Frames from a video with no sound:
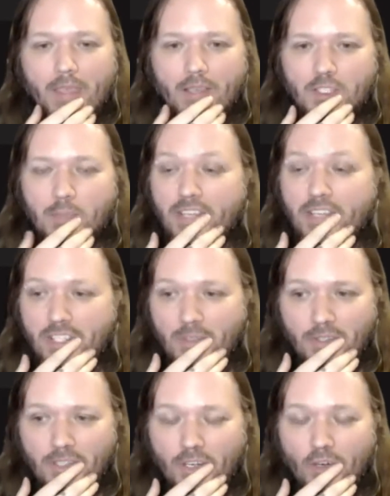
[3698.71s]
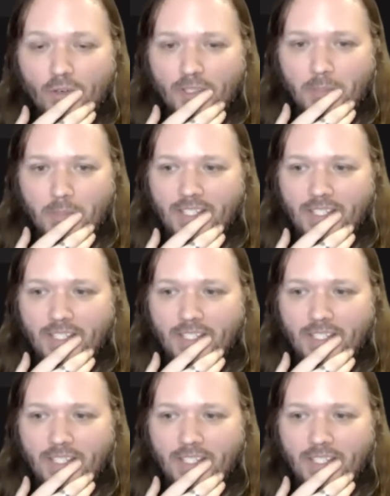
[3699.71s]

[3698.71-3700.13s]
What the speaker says: especially with COVID,